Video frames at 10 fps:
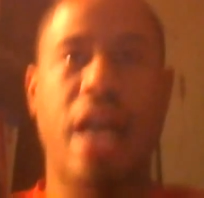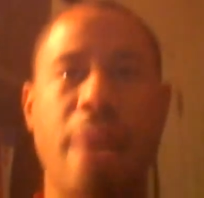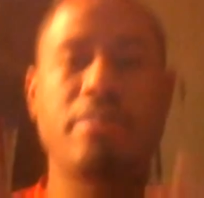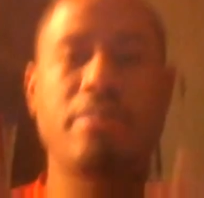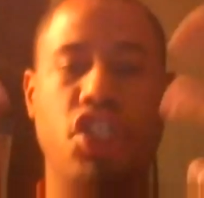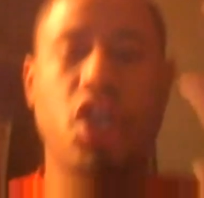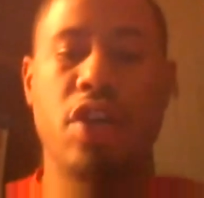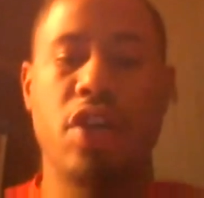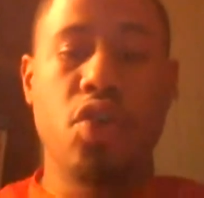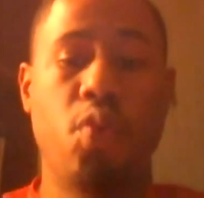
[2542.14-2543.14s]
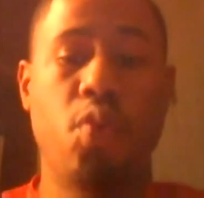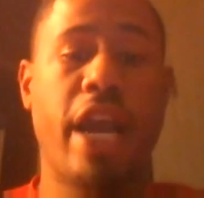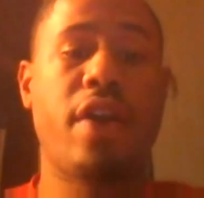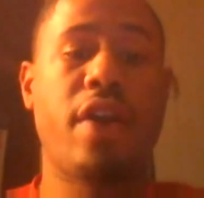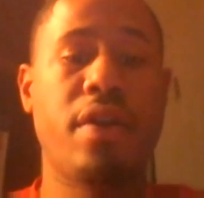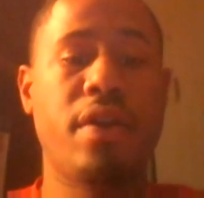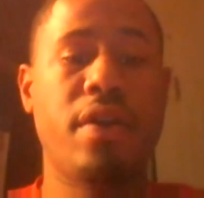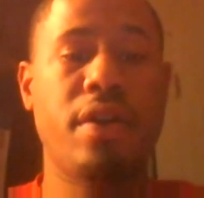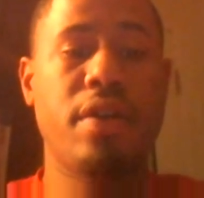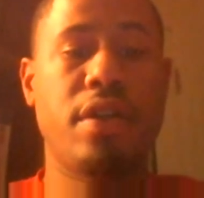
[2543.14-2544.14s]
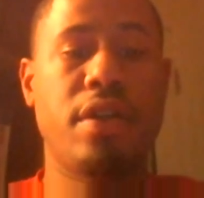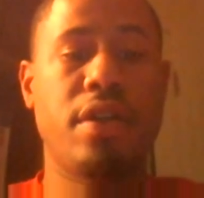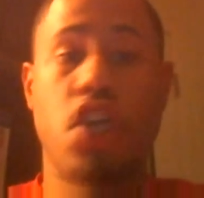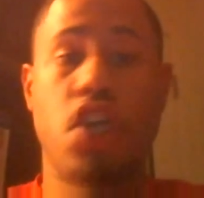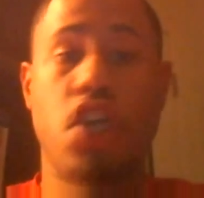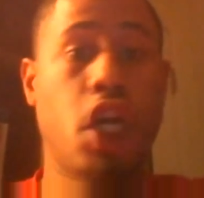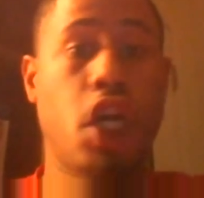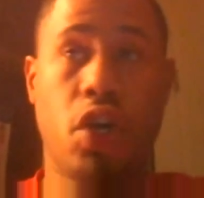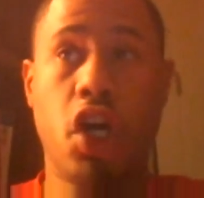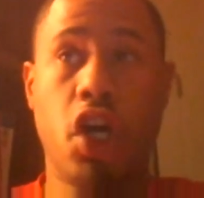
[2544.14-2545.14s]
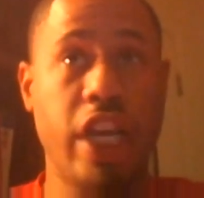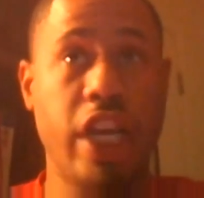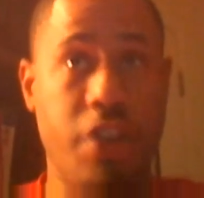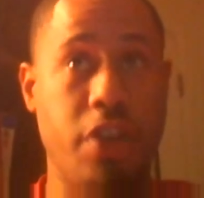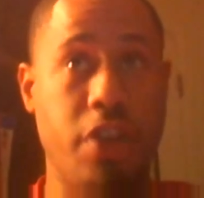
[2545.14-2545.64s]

I'm showing you where you're going to go wrong if you